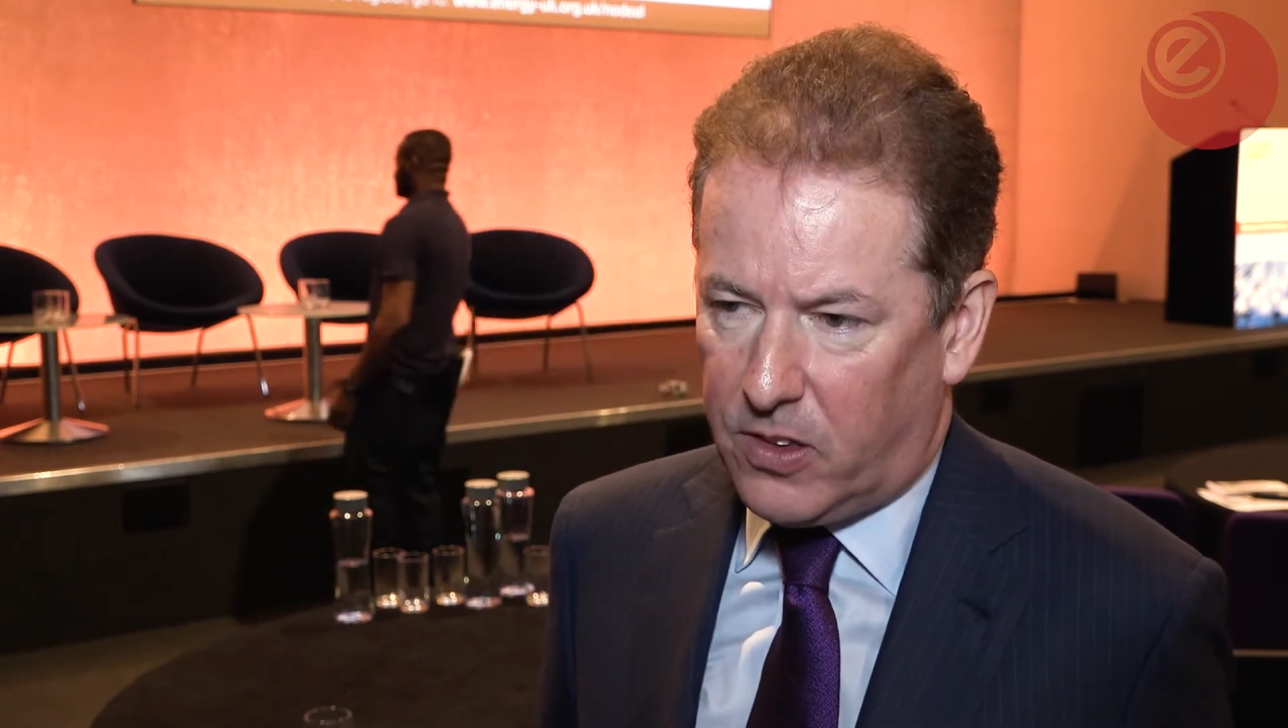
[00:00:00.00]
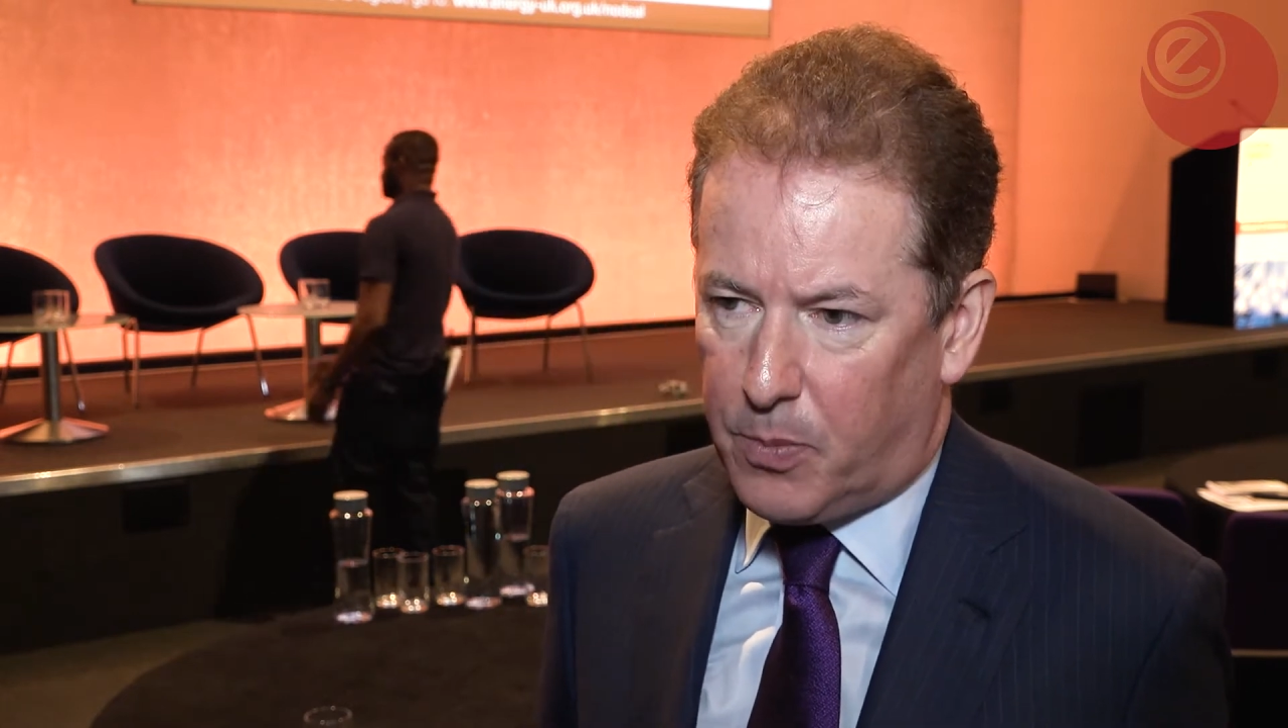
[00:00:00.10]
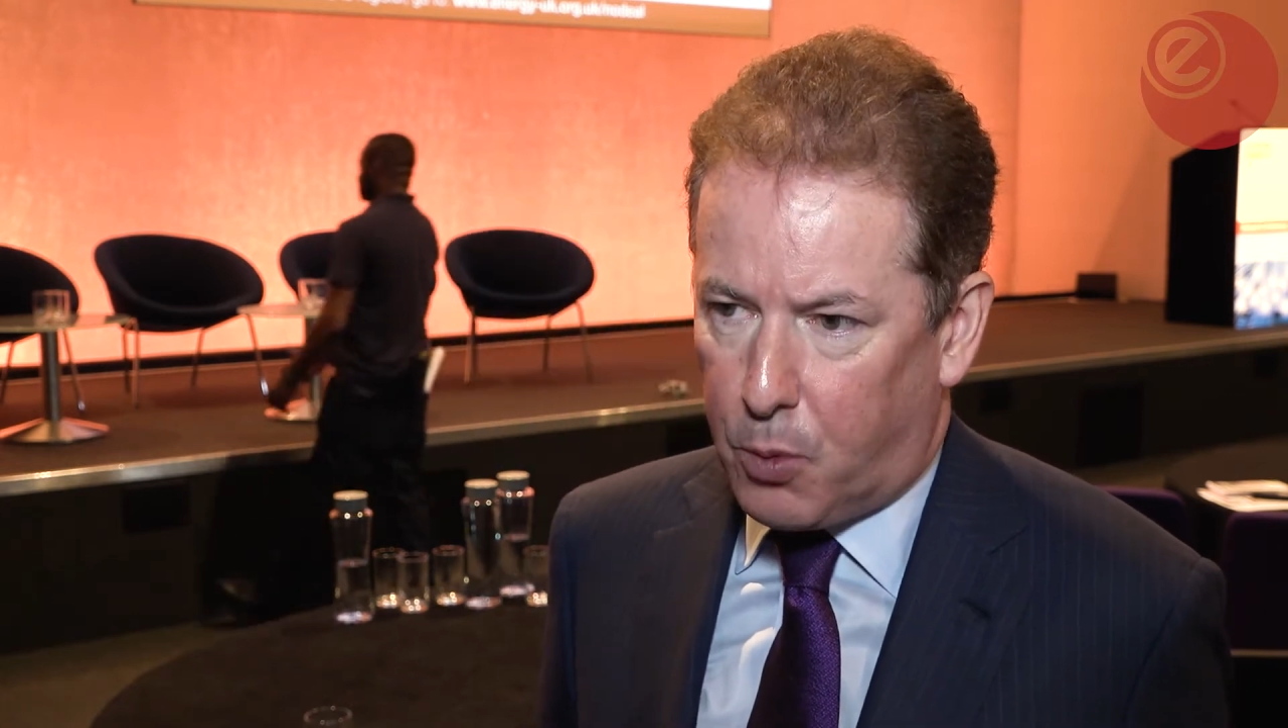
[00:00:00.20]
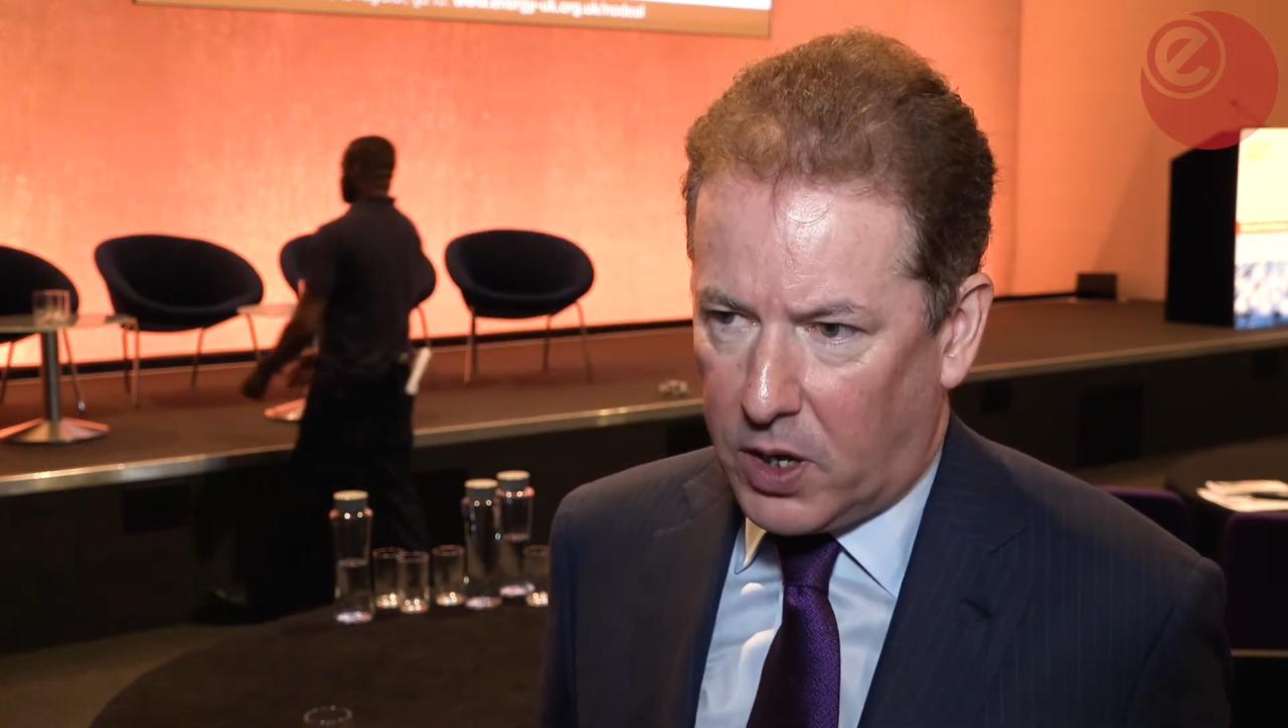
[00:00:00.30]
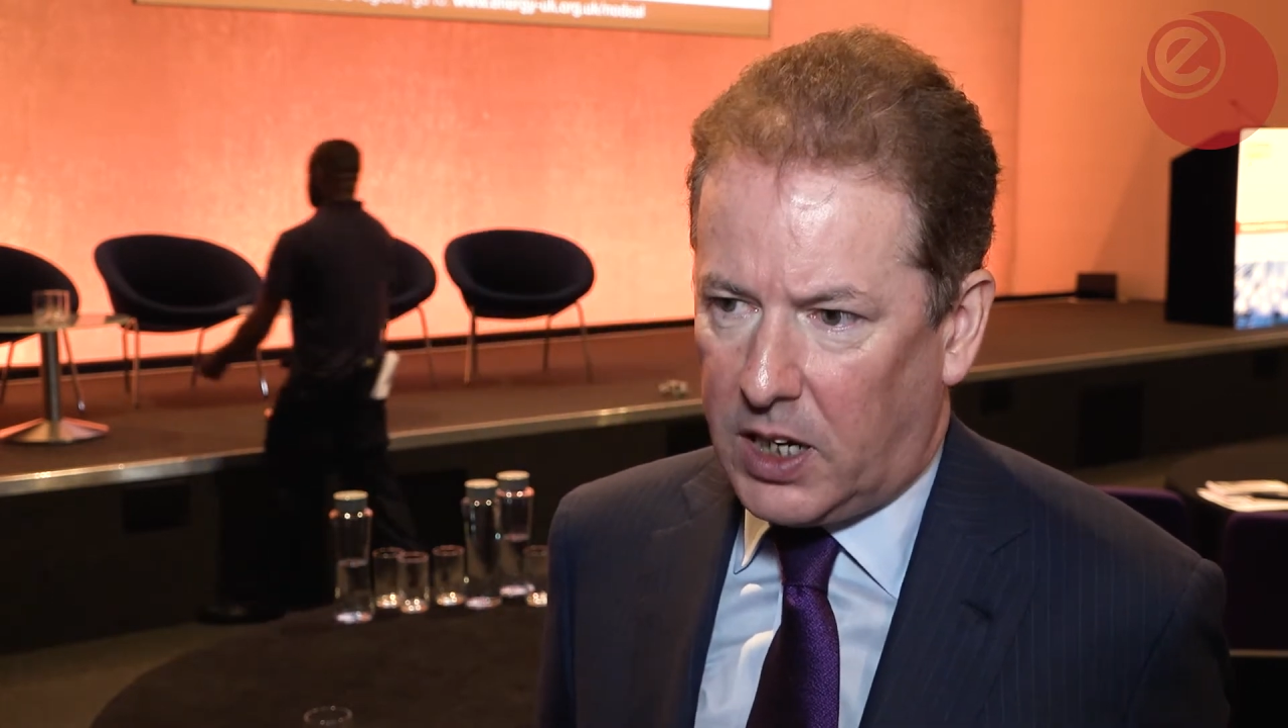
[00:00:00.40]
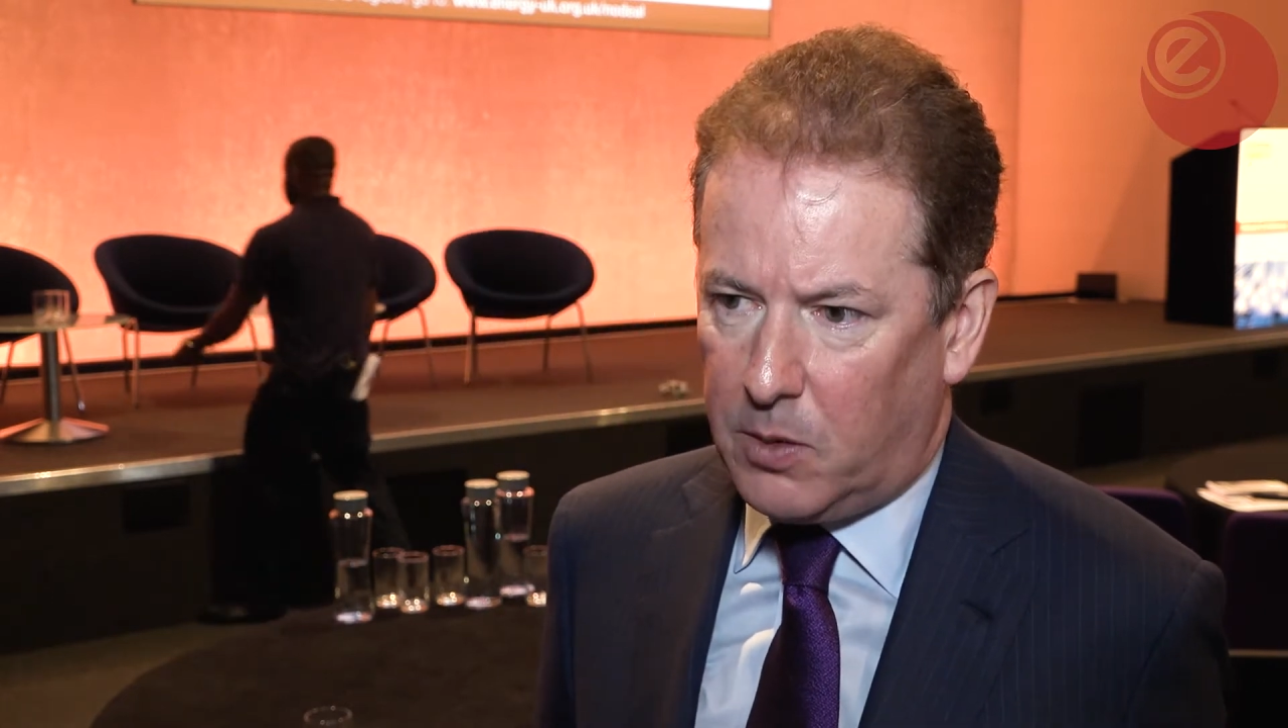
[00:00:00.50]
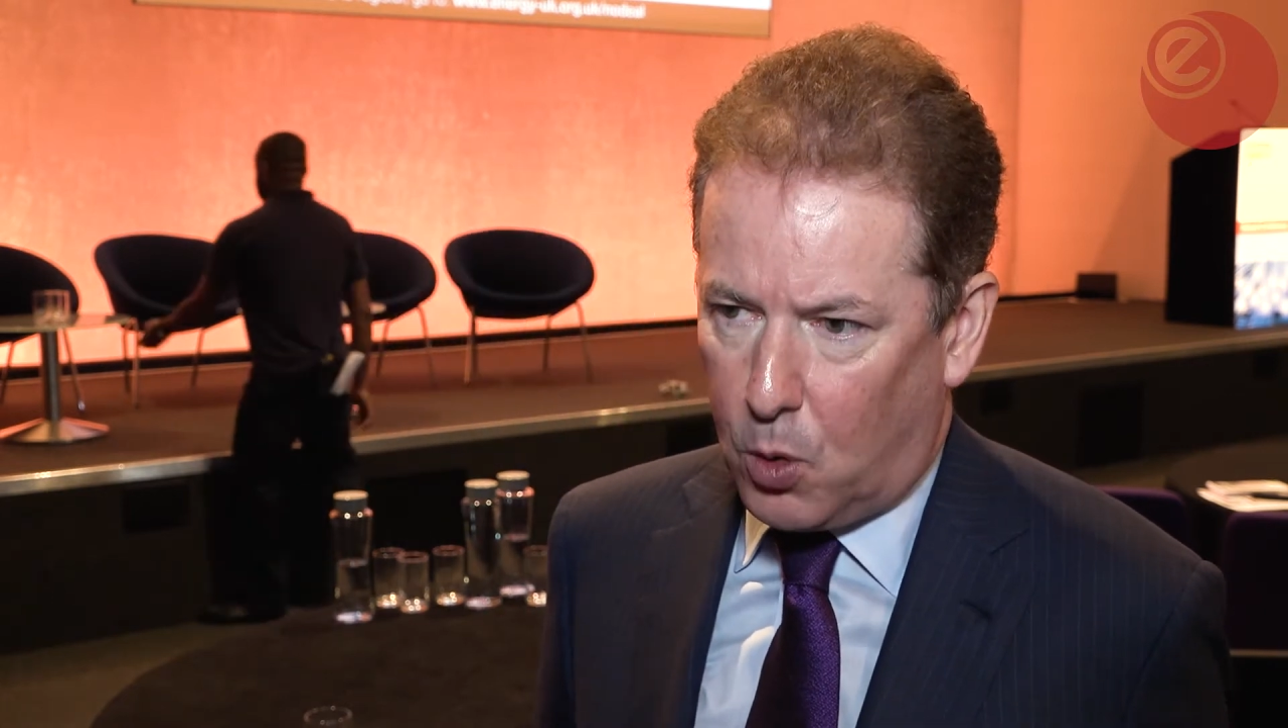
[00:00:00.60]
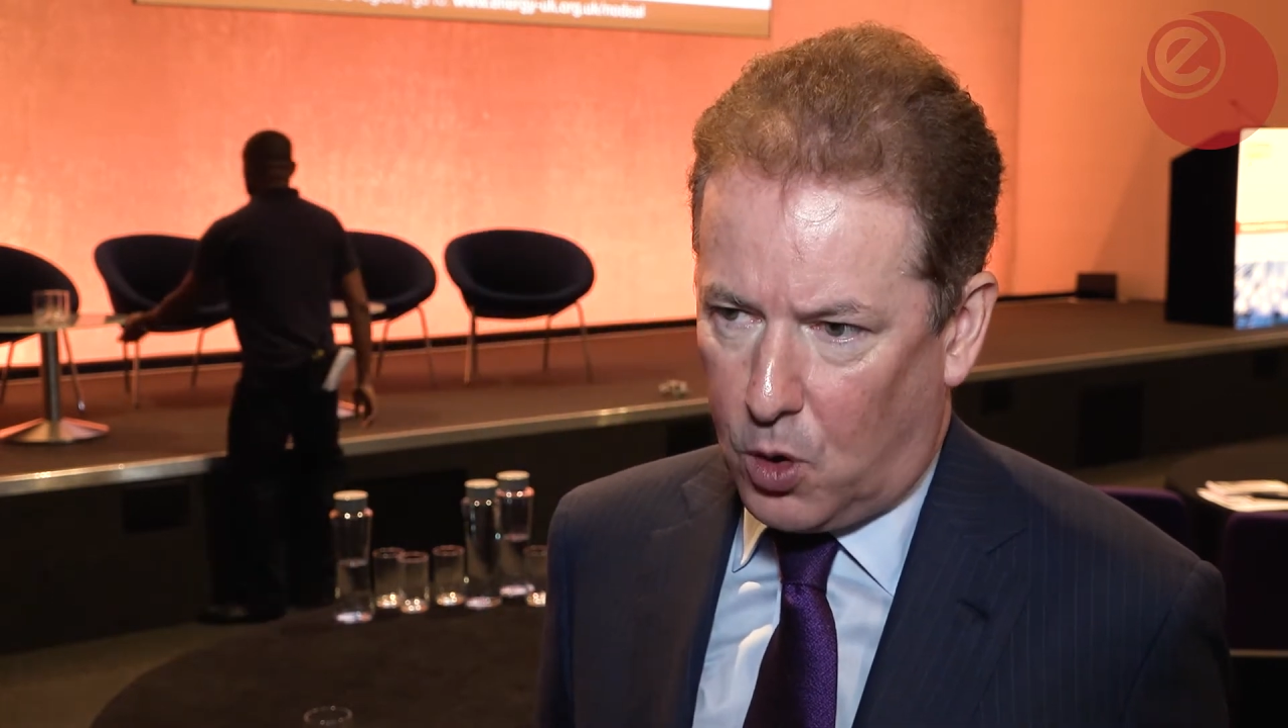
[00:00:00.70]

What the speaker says: bringing more